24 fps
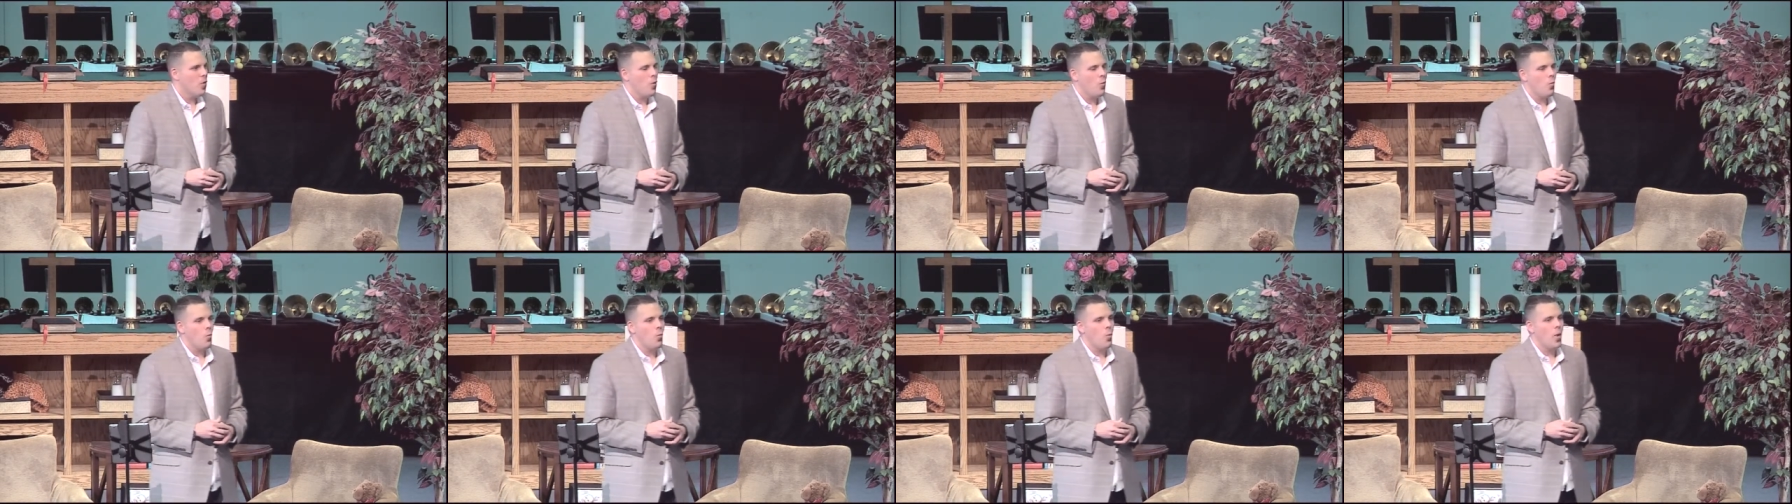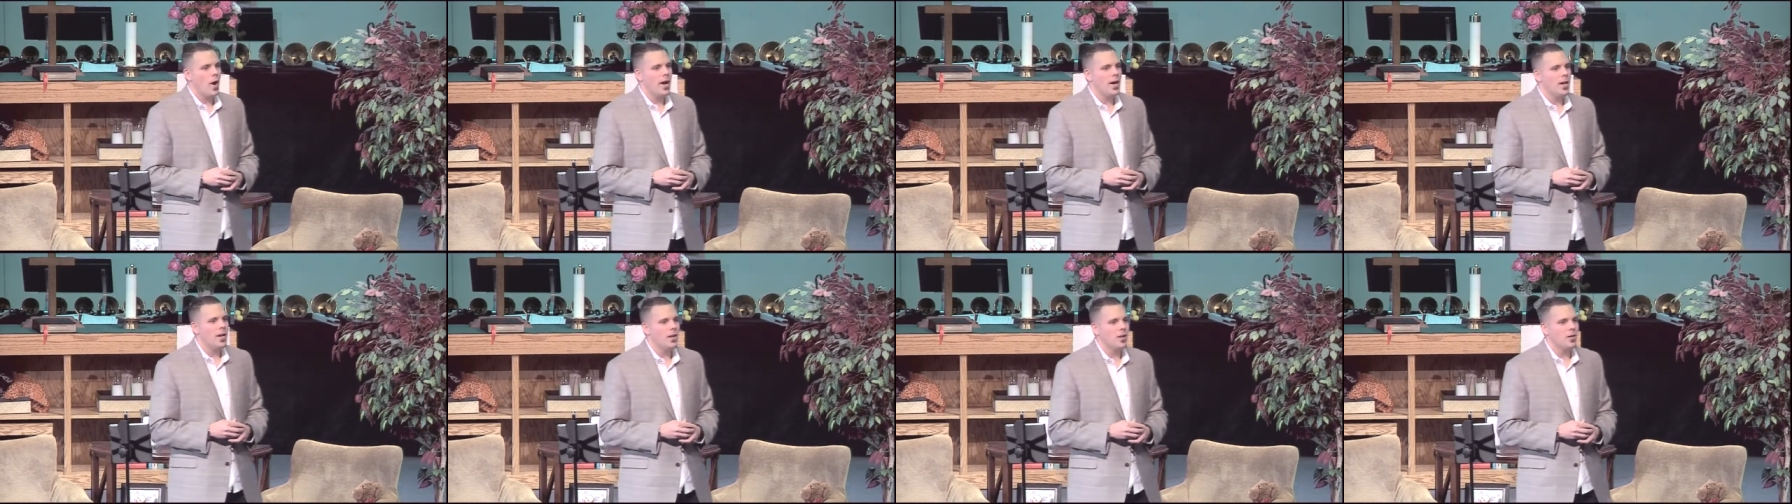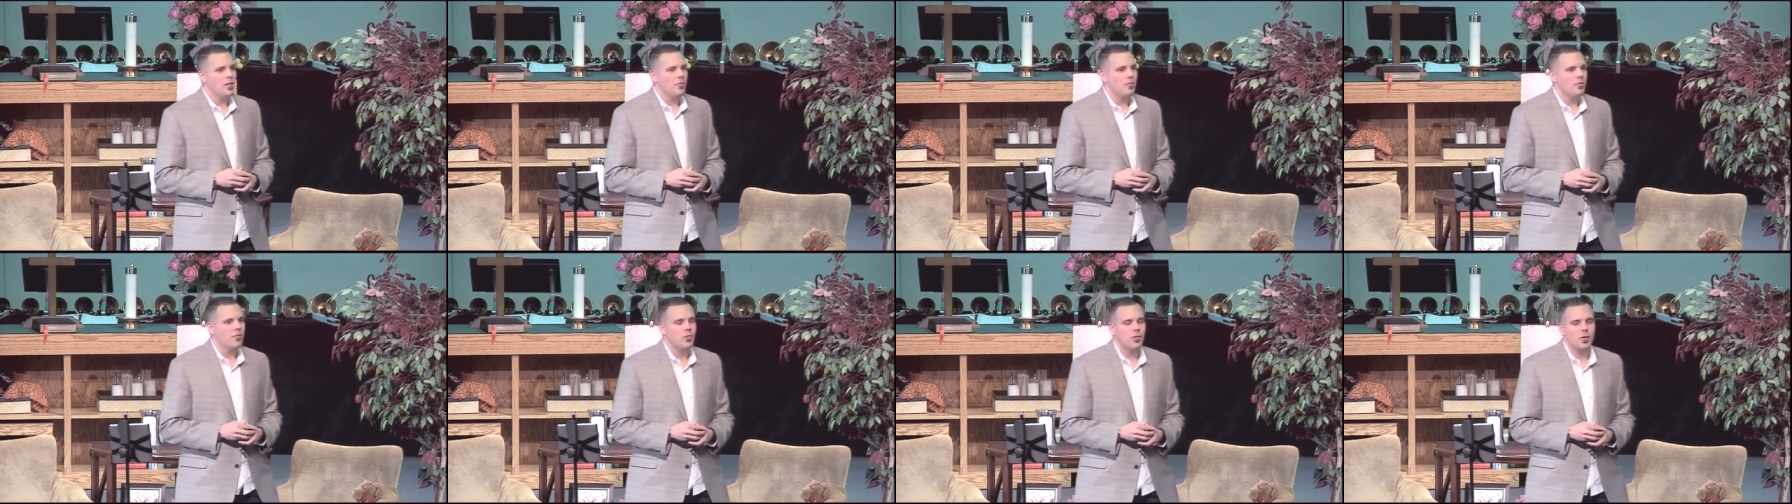
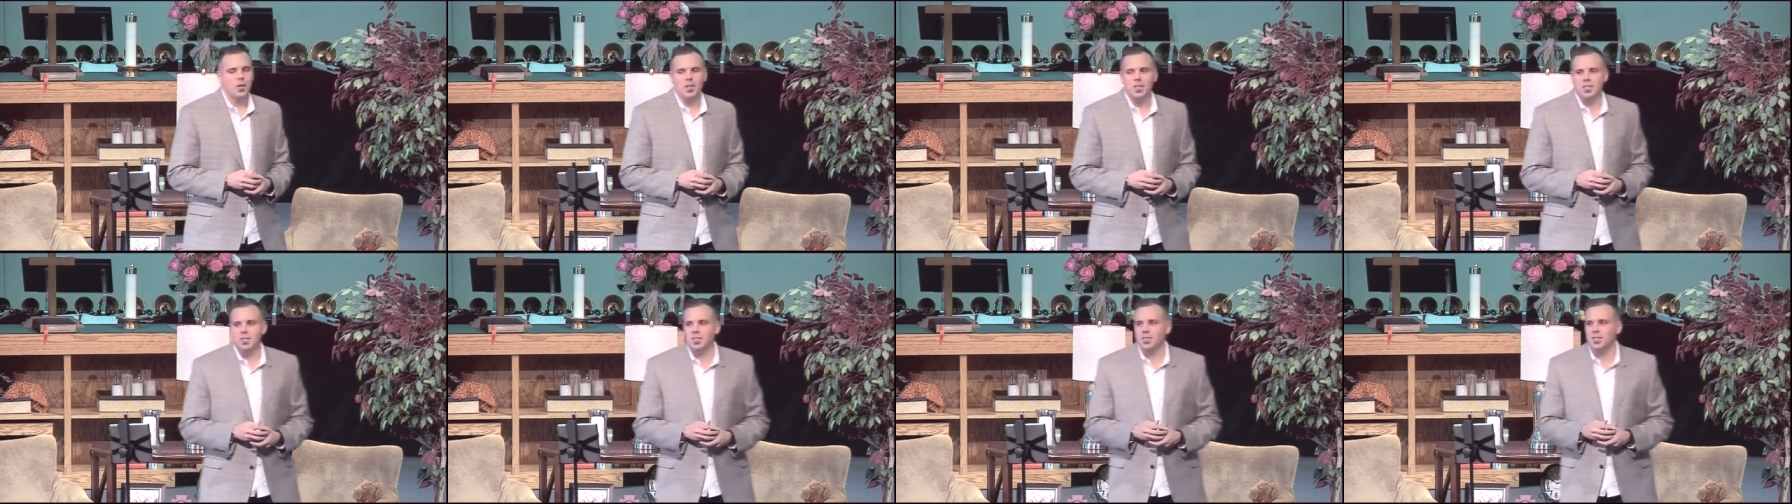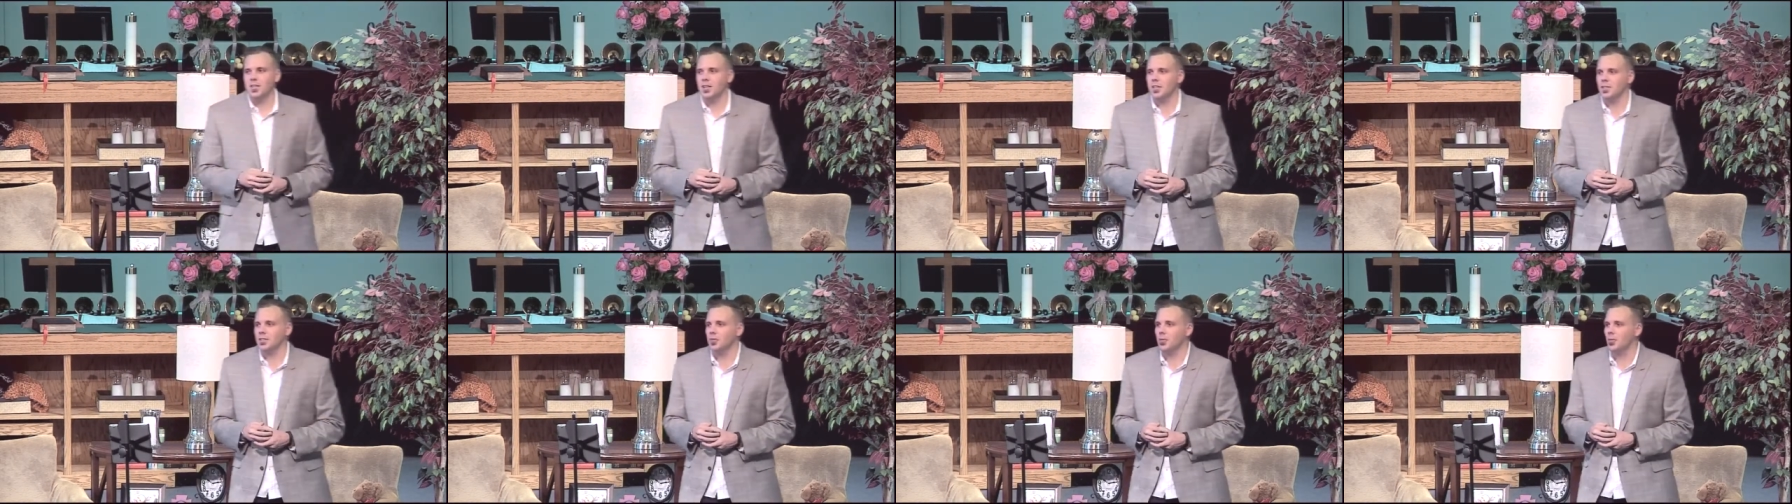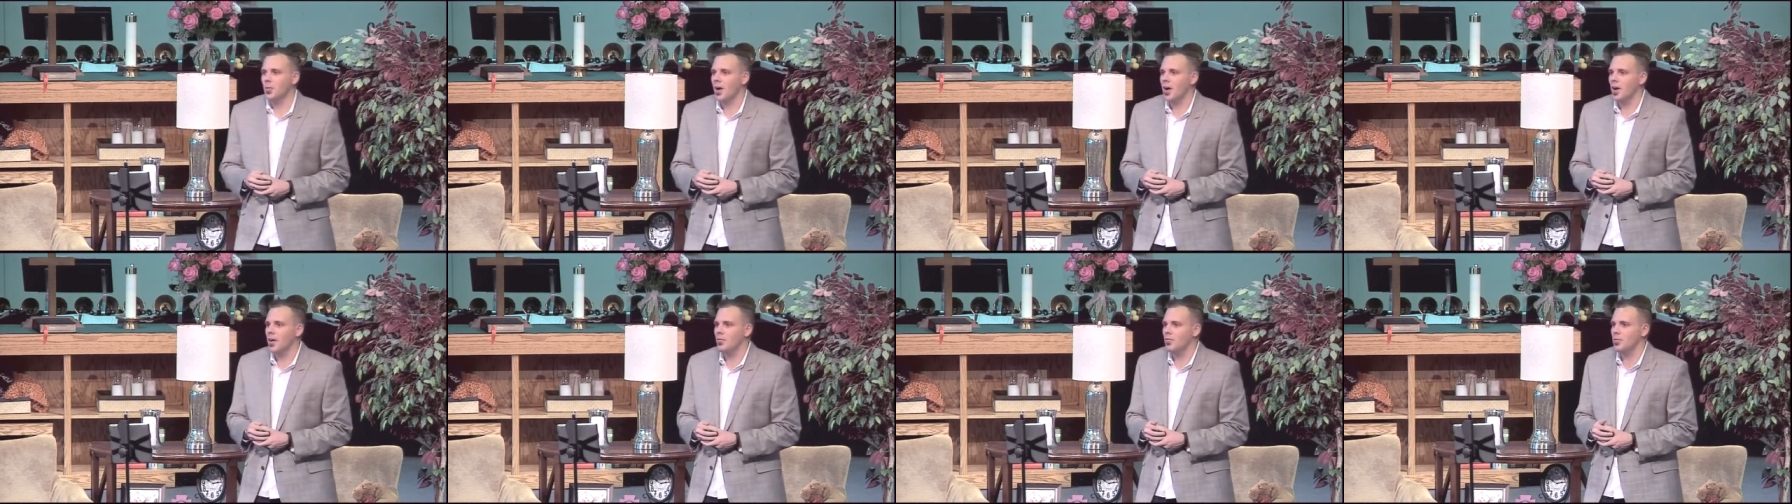waiting for his son's
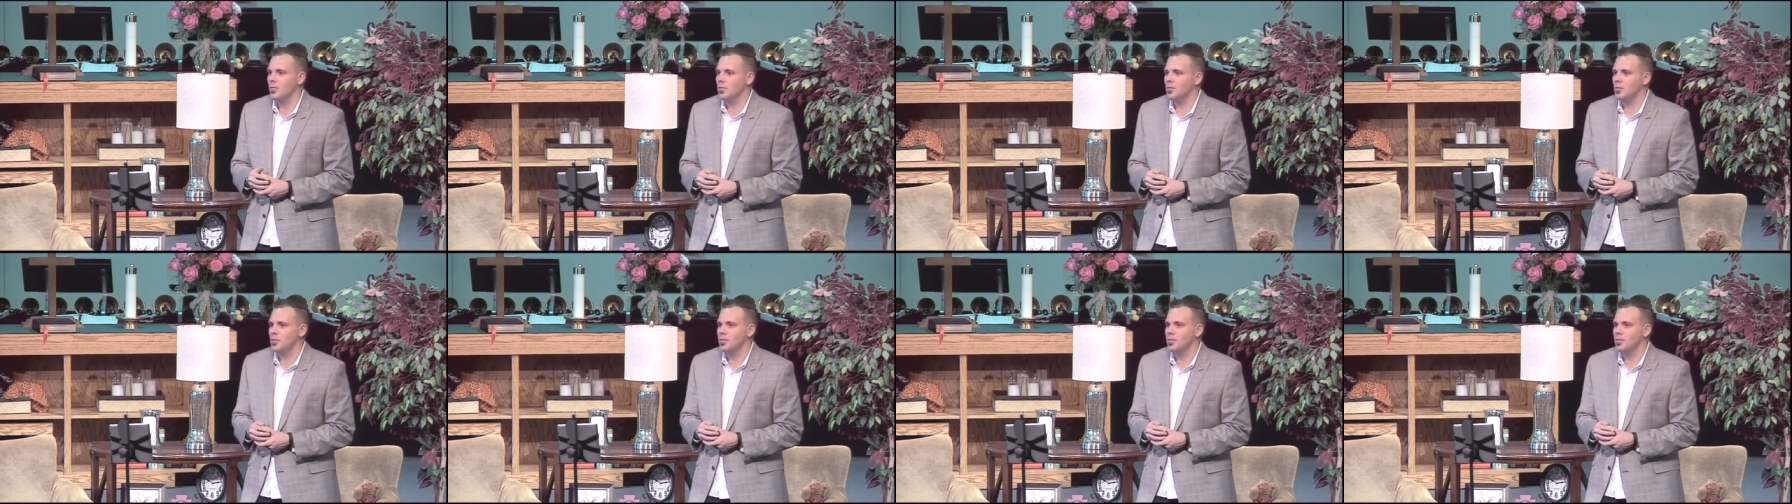arrival.